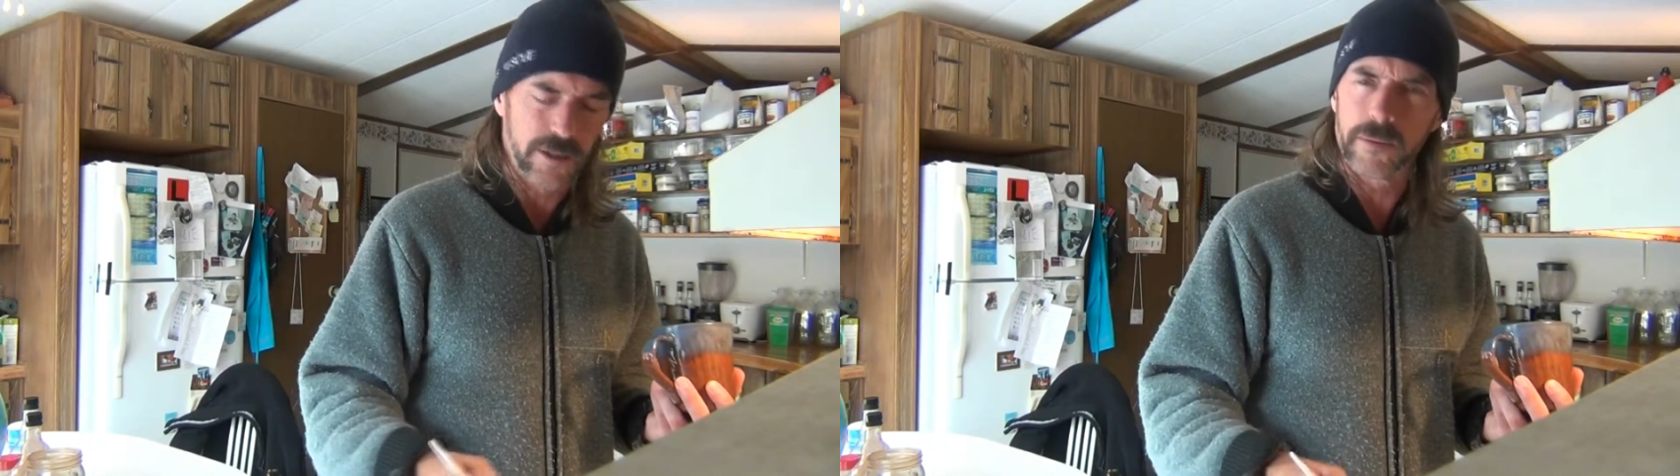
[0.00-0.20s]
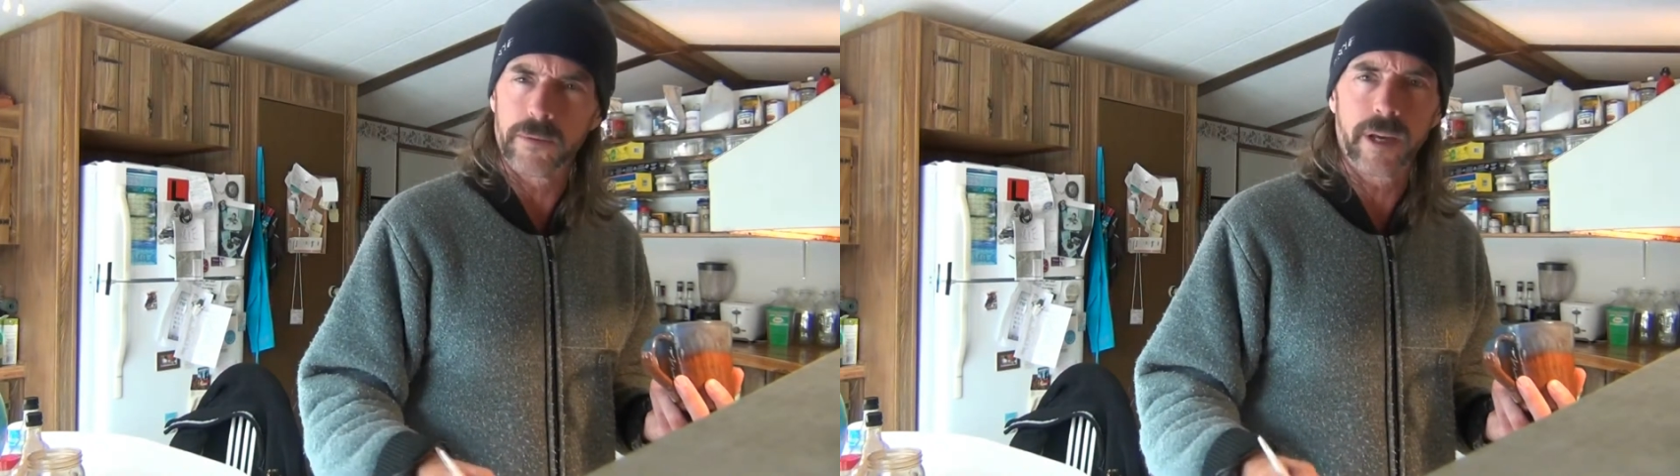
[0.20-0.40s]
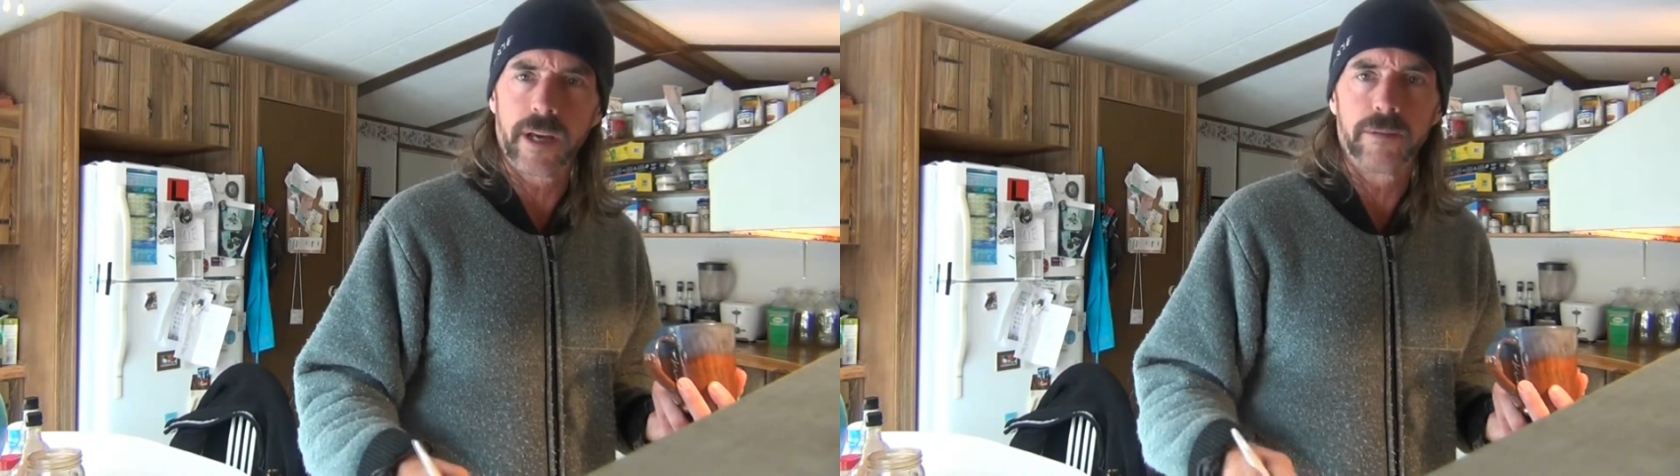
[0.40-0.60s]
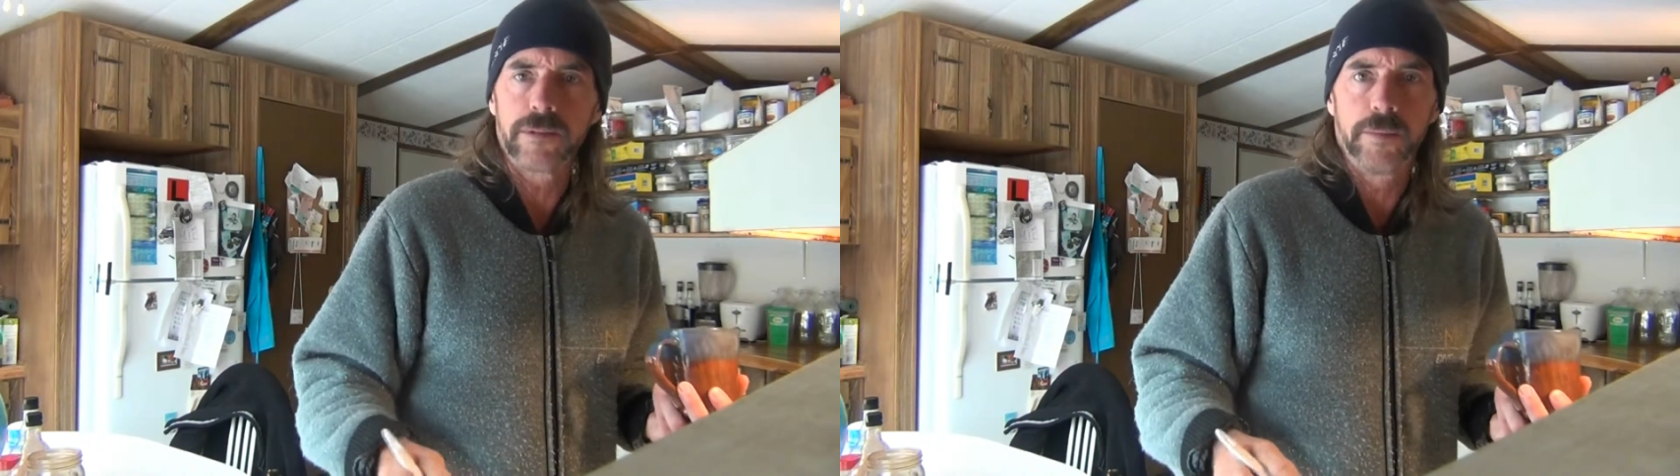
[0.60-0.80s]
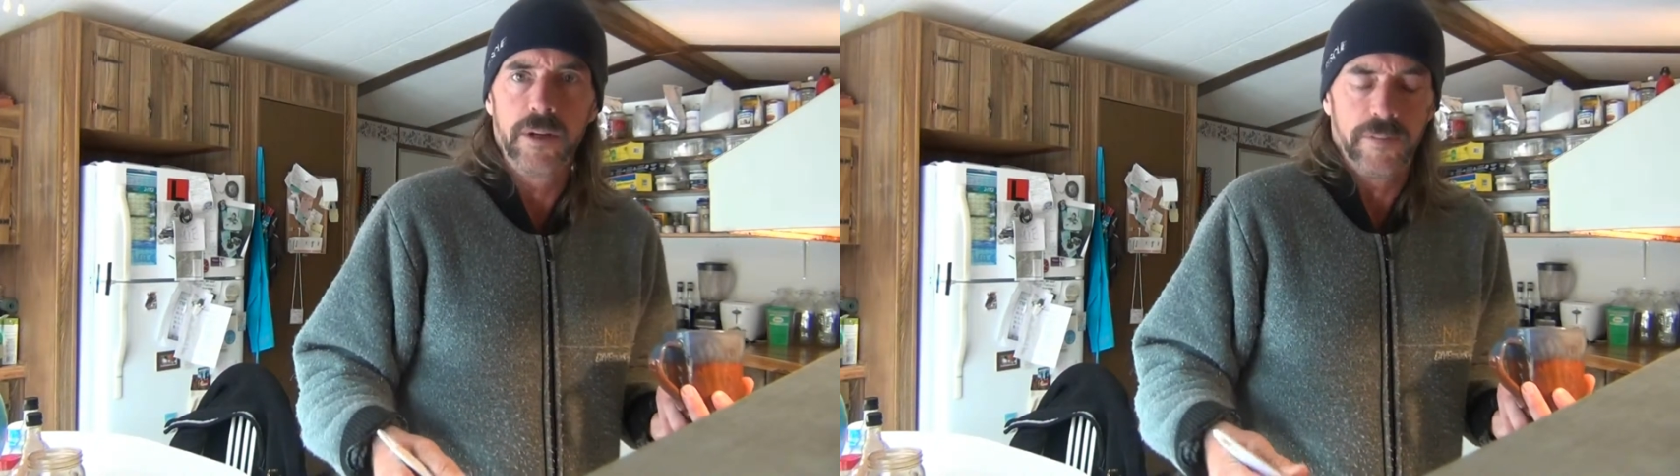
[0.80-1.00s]
but we it
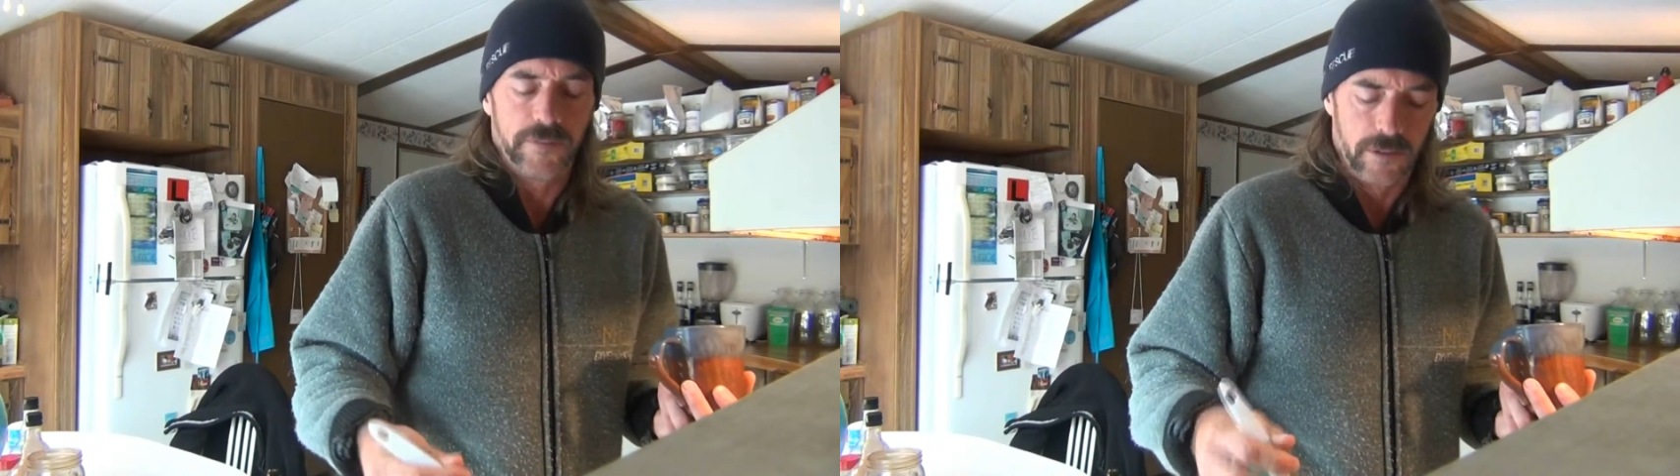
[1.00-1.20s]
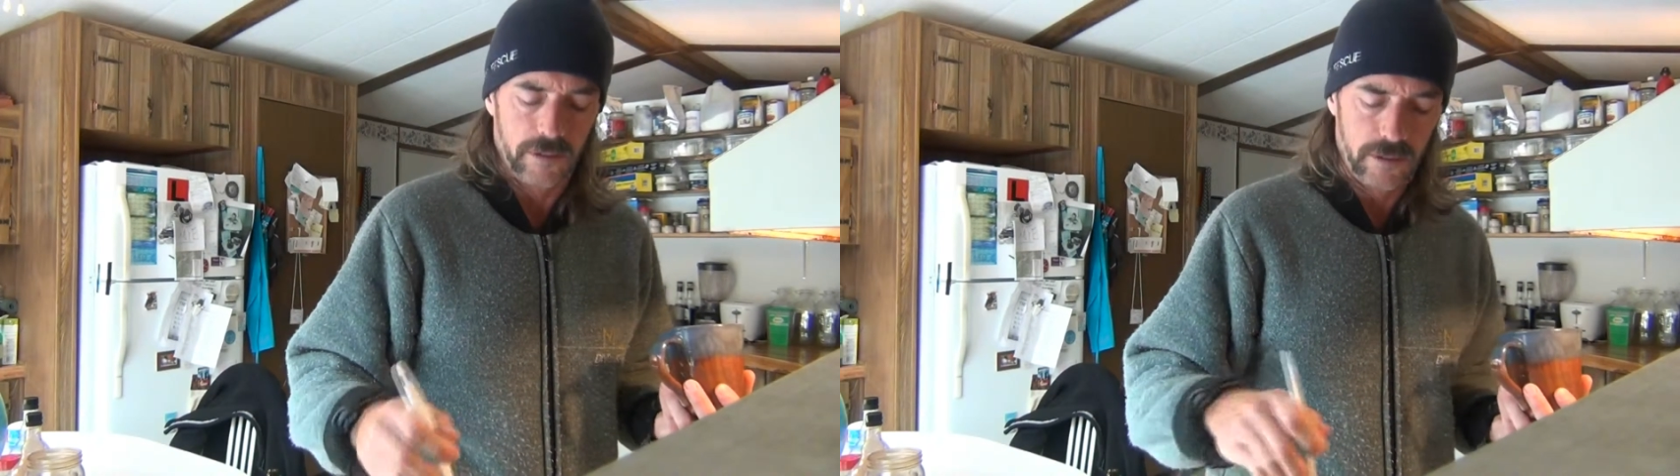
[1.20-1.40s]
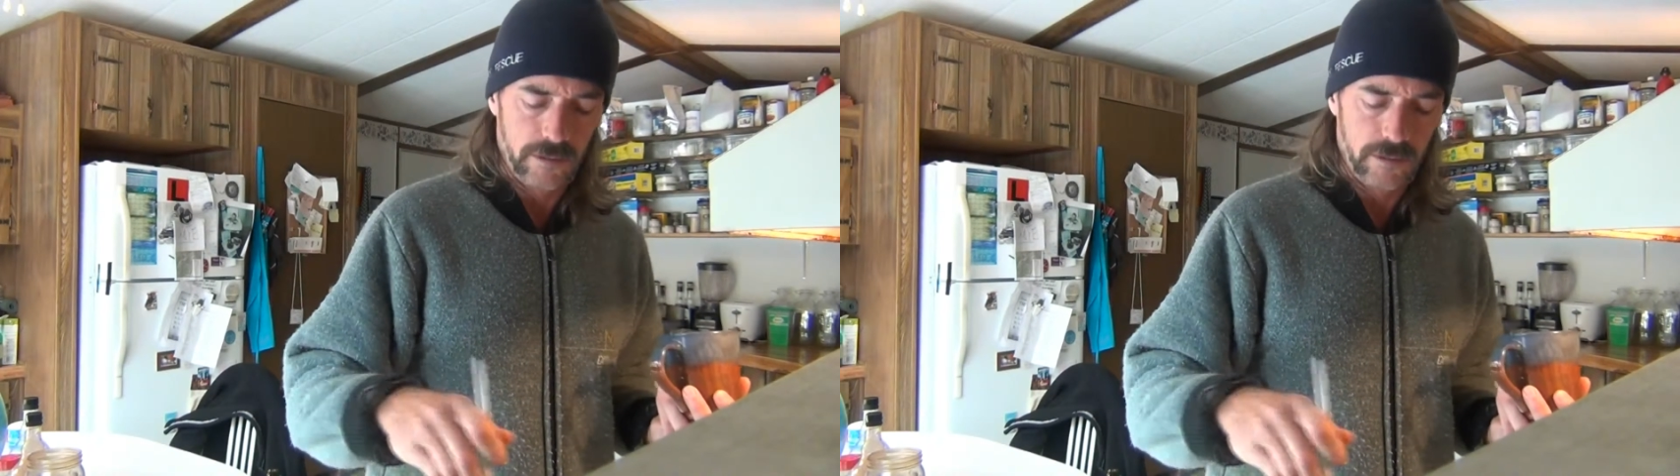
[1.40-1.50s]
was beautiful.